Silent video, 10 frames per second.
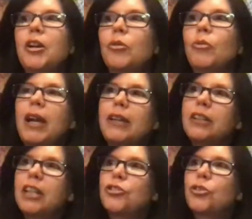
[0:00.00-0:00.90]
rather
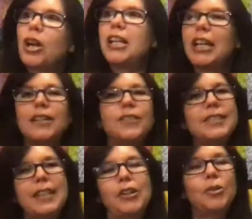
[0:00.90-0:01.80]
than trying to kind of
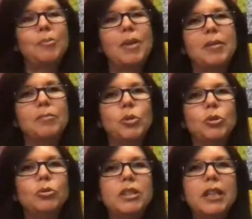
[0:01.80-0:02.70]
settle my
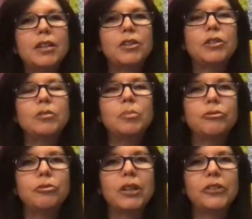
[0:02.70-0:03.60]
mood down
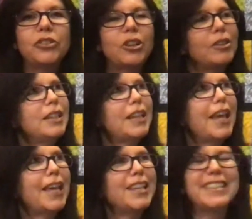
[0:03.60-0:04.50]
before I start the
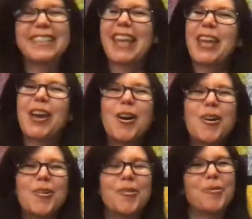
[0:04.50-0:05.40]
day, it's like,
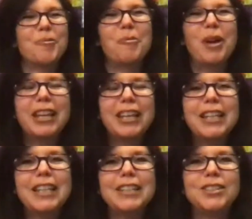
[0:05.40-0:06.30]
oh, what could
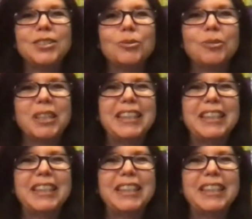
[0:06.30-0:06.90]
I do with